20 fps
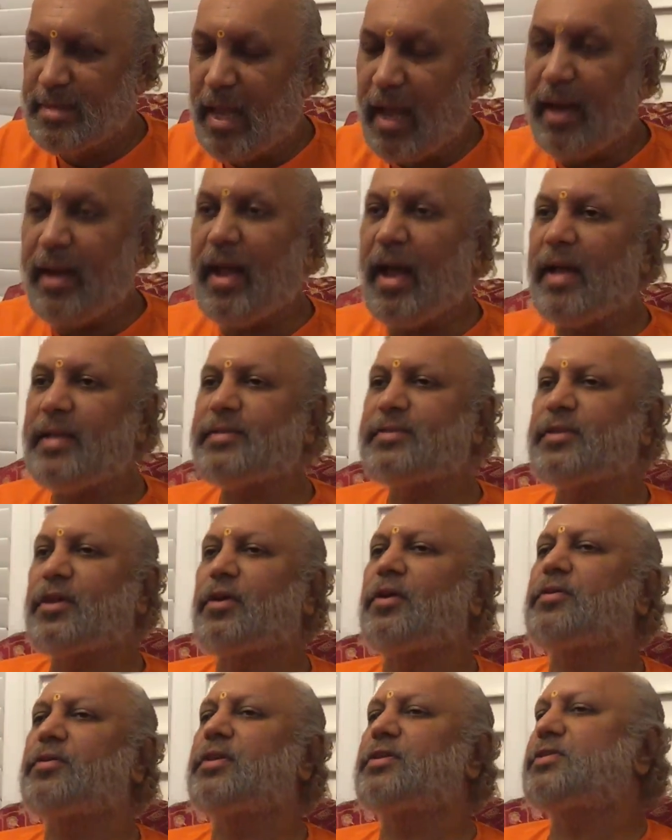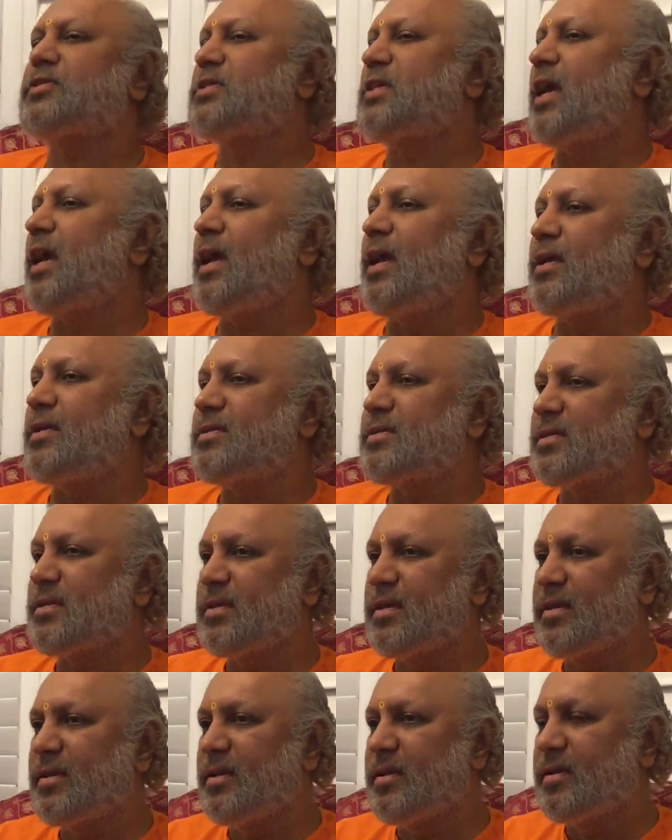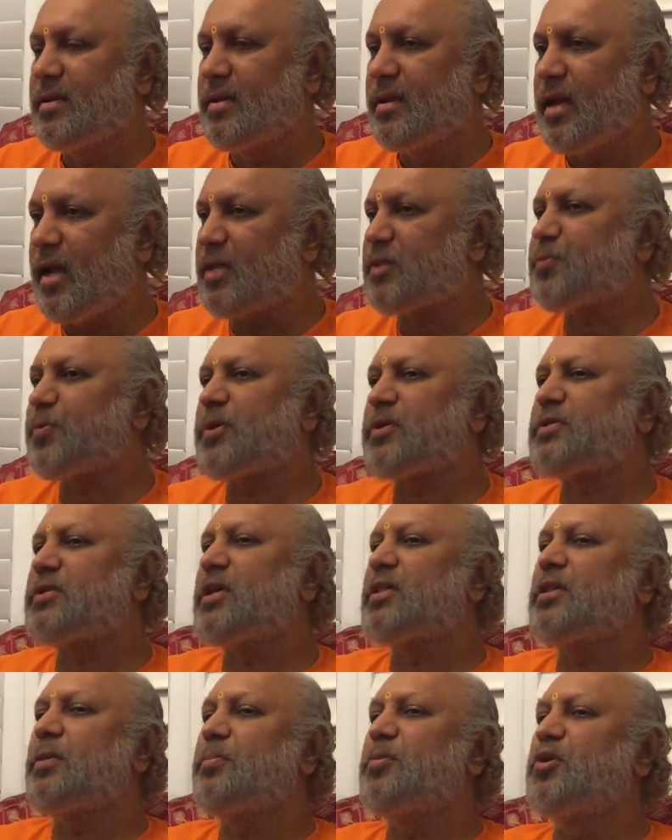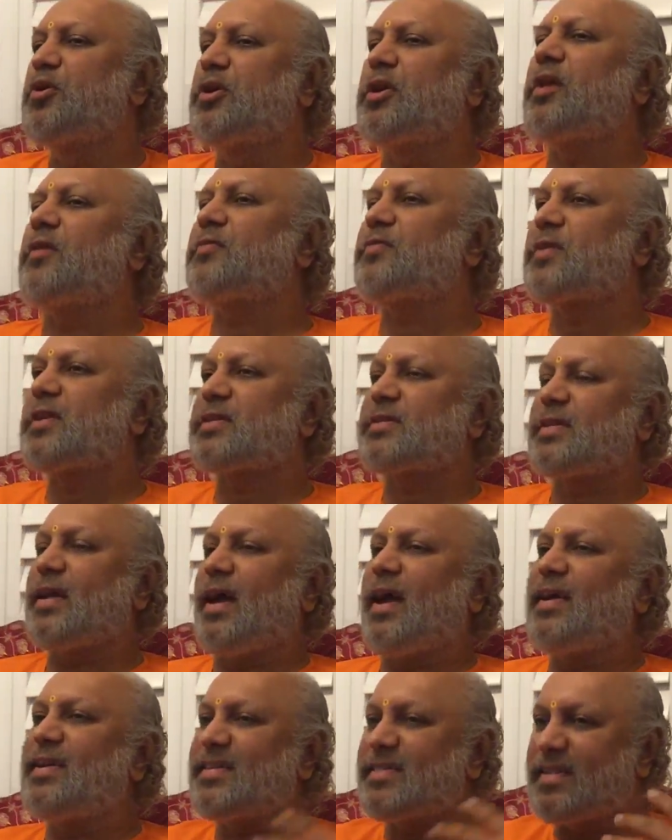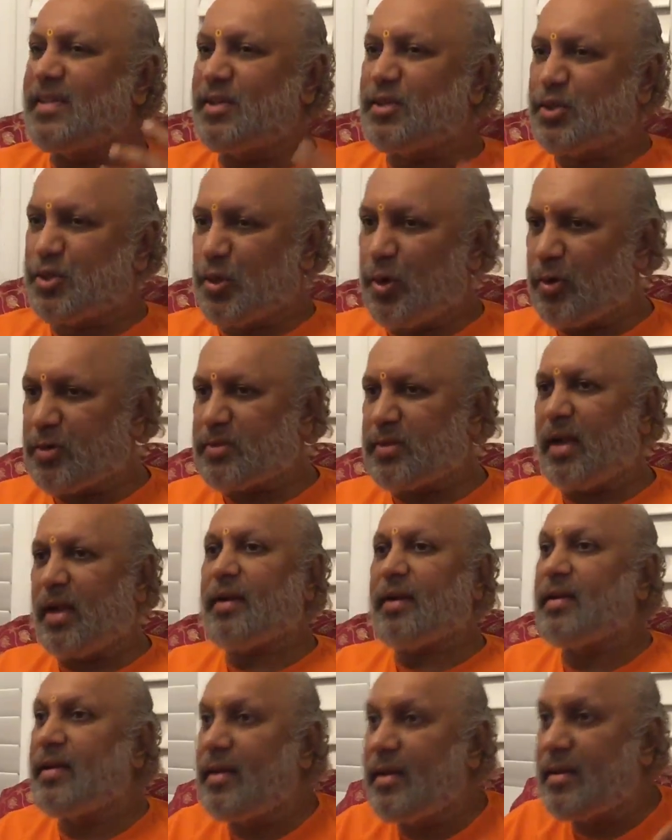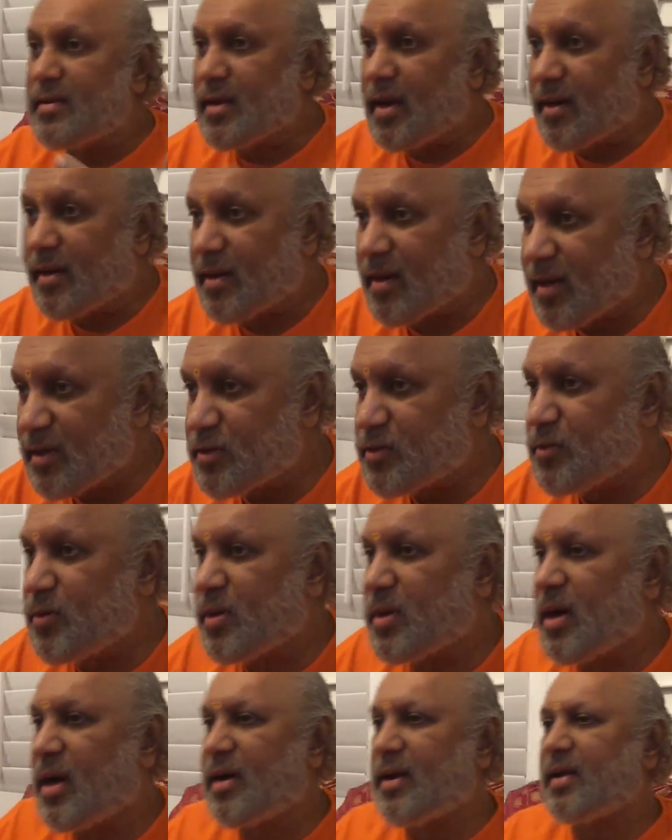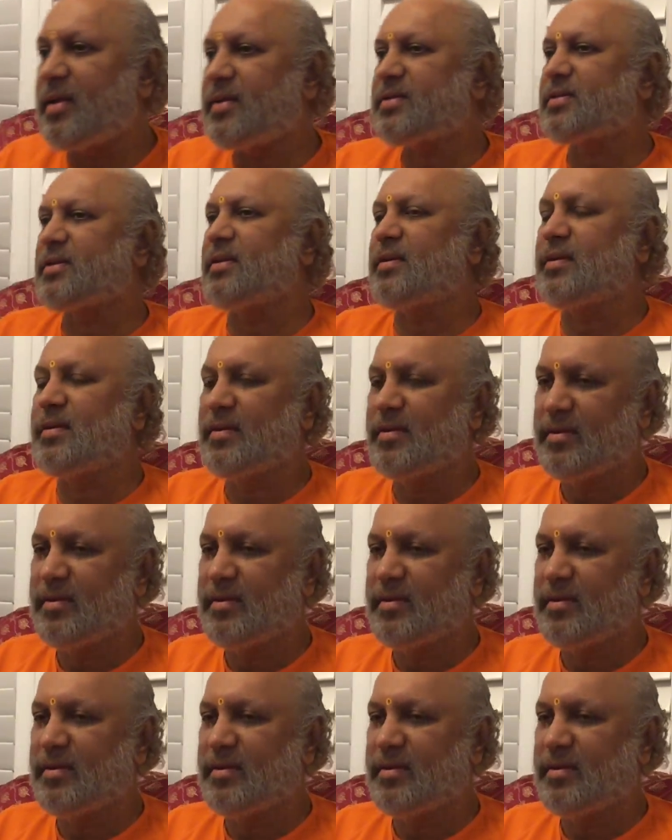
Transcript: A dancer on the stage expressing the beauty of Krishna, and she shows that, it attracts your attention.